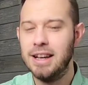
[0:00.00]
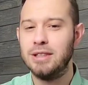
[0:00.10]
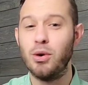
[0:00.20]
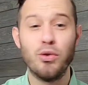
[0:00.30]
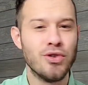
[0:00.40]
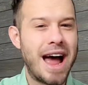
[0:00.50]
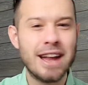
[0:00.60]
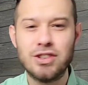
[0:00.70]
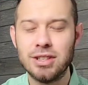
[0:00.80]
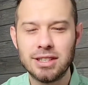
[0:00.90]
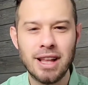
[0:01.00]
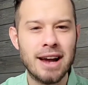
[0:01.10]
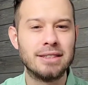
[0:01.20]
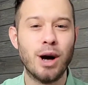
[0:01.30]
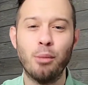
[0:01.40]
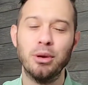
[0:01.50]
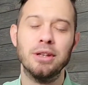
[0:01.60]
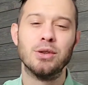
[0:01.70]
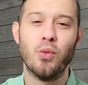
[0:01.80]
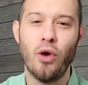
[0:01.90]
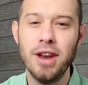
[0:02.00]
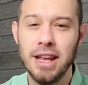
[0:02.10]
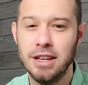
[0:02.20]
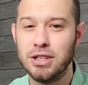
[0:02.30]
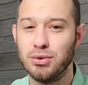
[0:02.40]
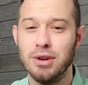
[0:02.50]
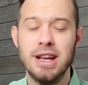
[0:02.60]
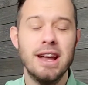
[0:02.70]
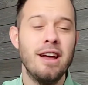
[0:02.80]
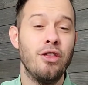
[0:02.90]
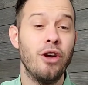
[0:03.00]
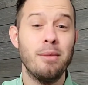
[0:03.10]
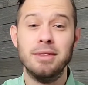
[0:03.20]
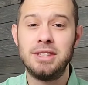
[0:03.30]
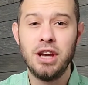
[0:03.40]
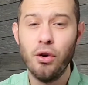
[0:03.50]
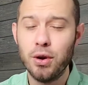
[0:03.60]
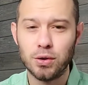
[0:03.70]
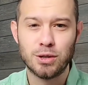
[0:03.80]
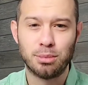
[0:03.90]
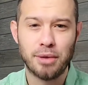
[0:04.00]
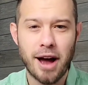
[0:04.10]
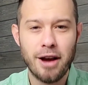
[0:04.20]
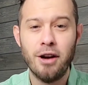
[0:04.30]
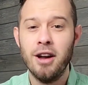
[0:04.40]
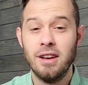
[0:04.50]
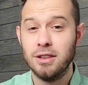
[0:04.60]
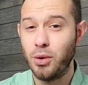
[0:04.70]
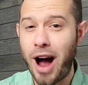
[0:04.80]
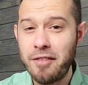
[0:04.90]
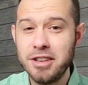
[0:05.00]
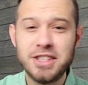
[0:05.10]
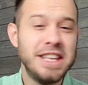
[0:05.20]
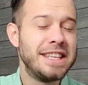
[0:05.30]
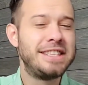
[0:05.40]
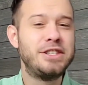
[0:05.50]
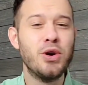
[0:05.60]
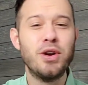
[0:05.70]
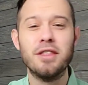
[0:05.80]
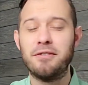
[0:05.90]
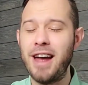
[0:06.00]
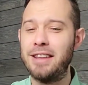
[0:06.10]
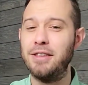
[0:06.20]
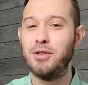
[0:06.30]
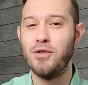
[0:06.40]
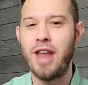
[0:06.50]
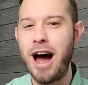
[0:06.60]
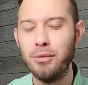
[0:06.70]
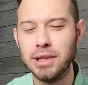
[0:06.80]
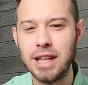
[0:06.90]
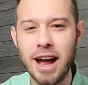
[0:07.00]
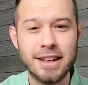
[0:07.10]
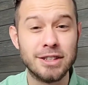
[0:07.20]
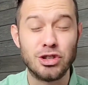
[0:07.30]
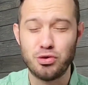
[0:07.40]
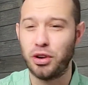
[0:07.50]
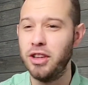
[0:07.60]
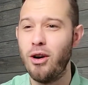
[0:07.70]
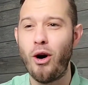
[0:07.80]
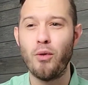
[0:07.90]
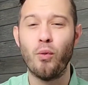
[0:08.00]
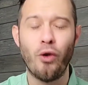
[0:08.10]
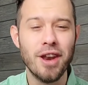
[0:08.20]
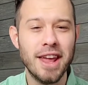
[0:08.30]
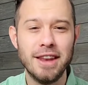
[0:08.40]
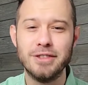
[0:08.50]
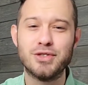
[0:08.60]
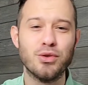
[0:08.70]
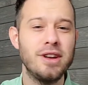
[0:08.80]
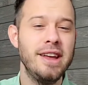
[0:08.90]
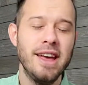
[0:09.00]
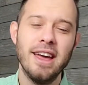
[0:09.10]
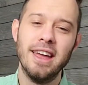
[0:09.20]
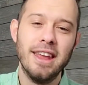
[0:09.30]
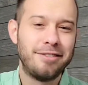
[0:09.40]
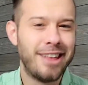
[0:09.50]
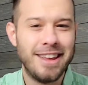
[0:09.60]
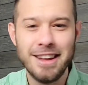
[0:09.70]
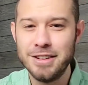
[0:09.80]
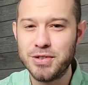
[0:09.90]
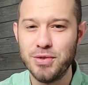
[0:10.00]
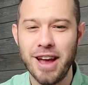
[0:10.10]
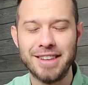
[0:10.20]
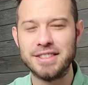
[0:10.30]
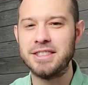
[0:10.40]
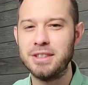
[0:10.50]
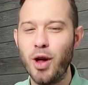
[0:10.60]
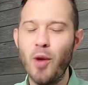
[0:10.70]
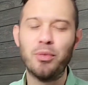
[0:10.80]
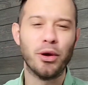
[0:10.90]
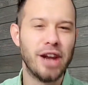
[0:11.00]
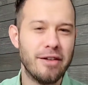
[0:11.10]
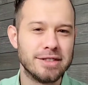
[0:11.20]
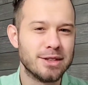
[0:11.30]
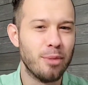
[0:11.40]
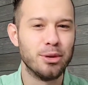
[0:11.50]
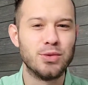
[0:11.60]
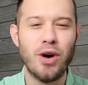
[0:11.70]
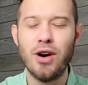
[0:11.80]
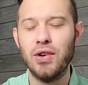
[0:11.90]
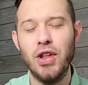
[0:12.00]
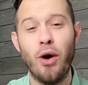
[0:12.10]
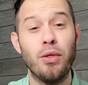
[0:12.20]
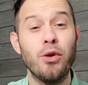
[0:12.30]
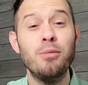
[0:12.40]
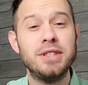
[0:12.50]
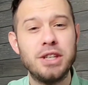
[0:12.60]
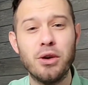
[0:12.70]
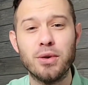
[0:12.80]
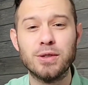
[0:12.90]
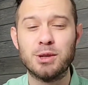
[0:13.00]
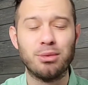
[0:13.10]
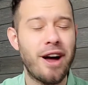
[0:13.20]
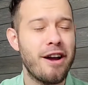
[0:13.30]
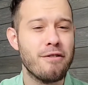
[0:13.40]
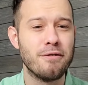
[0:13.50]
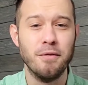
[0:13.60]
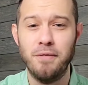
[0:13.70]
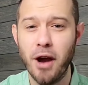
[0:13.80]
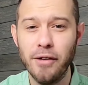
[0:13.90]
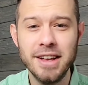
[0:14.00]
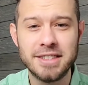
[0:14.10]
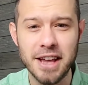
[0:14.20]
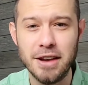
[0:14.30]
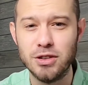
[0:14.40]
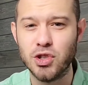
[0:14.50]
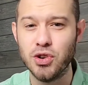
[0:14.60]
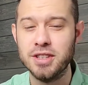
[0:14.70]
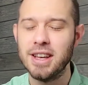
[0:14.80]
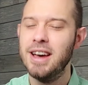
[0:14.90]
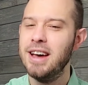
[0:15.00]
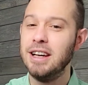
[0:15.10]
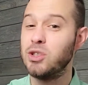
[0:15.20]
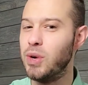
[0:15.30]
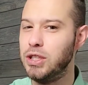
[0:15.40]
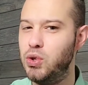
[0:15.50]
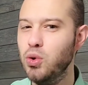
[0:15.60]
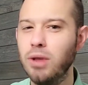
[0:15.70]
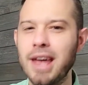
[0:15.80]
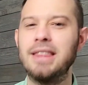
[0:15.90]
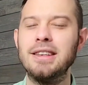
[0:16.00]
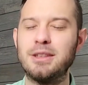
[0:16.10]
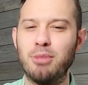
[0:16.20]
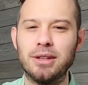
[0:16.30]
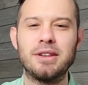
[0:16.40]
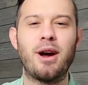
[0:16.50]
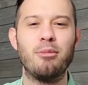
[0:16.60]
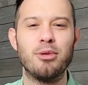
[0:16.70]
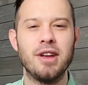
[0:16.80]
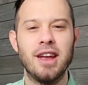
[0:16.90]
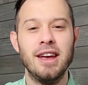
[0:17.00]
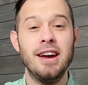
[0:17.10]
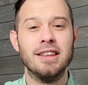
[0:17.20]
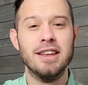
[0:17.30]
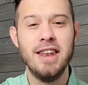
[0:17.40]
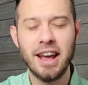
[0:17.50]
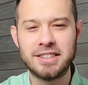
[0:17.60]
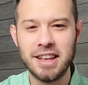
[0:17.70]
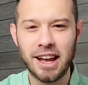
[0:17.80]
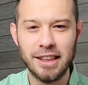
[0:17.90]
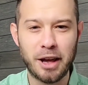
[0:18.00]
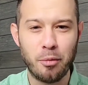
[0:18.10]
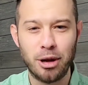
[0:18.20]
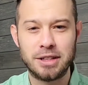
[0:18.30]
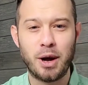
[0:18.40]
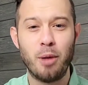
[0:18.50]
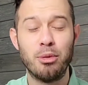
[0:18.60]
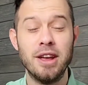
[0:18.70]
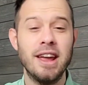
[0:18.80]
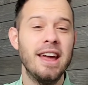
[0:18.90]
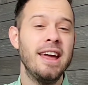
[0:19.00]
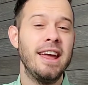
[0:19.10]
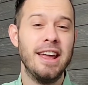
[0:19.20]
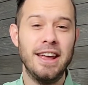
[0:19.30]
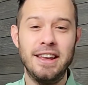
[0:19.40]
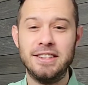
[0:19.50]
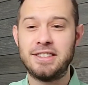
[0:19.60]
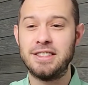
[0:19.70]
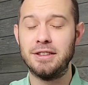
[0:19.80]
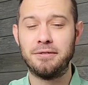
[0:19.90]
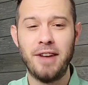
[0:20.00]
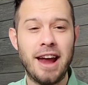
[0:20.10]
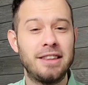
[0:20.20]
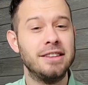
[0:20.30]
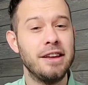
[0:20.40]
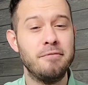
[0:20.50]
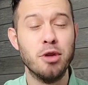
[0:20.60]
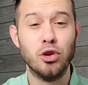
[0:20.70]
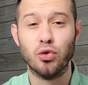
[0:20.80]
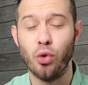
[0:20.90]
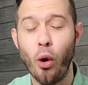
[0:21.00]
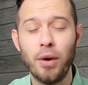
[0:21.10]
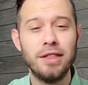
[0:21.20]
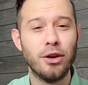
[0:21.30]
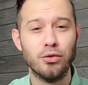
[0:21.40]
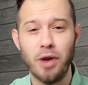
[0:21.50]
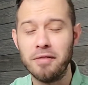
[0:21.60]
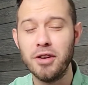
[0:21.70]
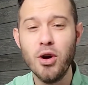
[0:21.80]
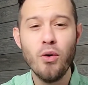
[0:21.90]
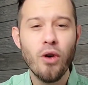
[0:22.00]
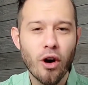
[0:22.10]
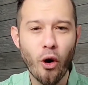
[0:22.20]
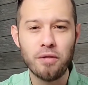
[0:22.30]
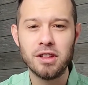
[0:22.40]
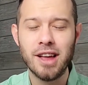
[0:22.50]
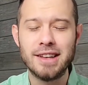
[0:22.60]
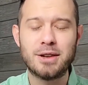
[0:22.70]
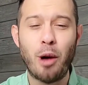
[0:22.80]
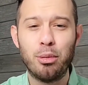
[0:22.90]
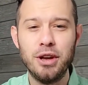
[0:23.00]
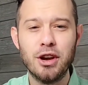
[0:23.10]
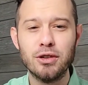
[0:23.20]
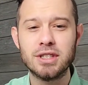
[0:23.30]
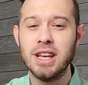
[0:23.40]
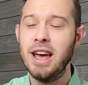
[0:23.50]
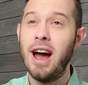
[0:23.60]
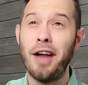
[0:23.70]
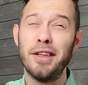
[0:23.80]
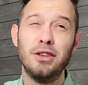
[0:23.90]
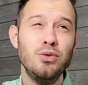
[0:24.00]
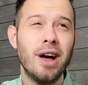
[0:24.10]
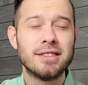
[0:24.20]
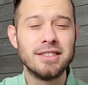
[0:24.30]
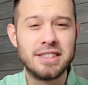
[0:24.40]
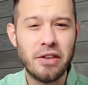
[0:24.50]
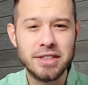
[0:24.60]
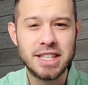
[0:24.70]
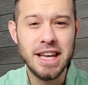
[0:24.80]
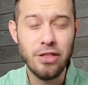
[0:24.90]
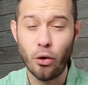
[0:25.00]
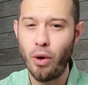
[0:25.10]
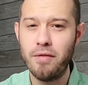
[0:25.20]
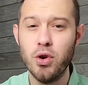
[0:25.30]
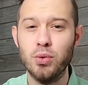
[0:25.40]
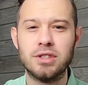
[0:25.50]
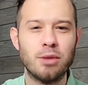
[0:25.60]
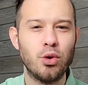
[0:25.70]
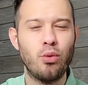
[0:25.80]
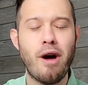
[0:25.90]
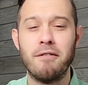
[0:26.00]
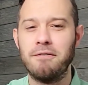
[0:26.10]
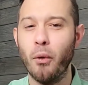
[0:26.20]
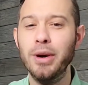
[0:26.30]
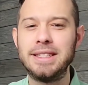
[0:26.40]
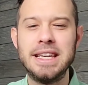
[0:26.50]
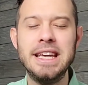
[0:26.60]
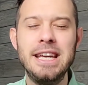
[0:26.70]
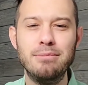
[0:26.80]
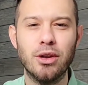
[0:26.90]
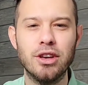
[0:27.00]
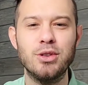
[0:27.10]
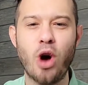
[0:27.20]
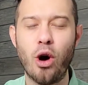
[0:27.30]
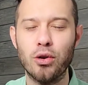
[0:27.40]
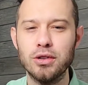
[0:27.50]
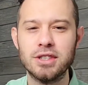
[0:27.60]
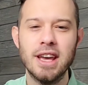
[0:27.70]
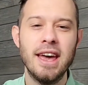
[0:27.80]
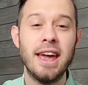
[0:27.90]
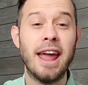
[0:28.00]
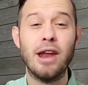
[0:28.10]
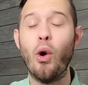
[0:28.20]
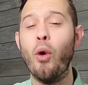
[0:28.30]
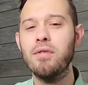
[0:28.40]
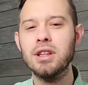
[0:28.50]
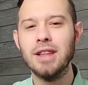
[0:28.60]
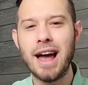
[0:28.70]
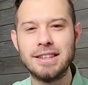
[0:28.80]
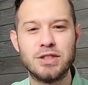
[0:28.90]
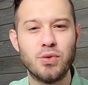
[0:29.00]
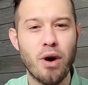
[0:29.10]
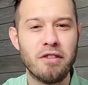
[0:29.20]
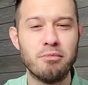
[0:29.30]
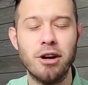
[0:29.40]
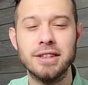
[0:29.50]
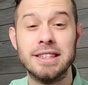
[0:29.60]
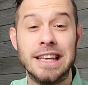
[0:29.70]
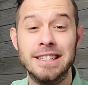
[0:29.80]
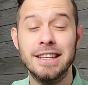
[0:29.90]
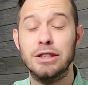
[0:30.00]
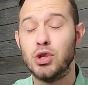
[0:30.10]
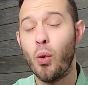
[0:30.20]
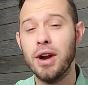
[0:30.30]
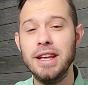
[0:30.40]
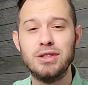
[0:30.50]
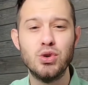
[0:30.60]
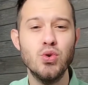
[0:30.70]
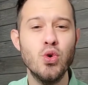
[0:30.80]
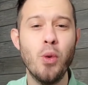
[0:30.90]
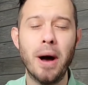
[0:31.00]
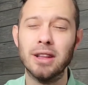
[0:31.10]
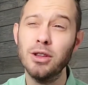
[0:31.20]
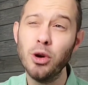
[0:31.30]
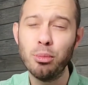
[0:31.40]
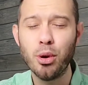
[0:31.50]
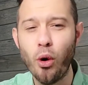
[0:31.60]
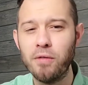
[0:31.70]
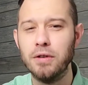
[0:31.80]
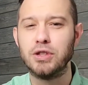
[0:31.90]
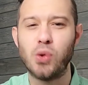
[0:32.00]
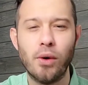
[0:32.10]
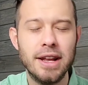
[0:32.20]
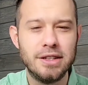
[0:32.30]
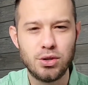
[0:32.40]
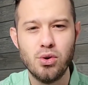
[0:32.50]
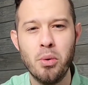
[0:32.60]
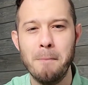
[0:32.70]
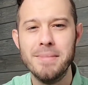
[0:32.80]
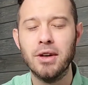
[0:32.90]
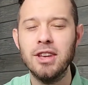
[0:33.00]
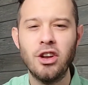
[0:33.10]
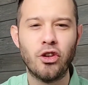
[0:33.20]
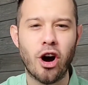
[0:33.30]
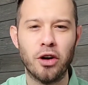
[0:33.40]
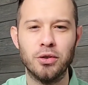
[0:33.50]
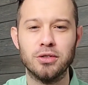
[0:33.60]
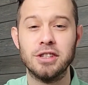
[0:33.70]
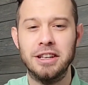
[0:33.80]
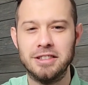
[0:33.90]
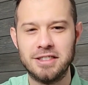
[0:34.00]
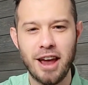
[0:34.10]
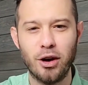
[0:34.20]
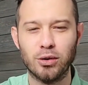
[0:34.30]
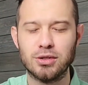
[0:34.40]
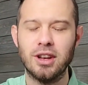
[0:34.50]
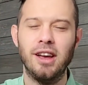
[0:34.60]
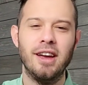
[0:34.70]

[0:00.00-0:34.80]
So they're not just locked up into one industry, they're a materials supplier. So obviously, this is good in the fact that they're not reliant strictly on one industry. And if that industry has a slump, they're going to have a slump as well. No, they're a materials supplier for various industries. So I do like this about the company. The next thing I like about the company is the fact that they've been growing their revenue over the last couple years. I think in 2017 their revenue was somewhere around 14 million dollars and over the last 12 months, they did 22, a little bit over $22 million in sales.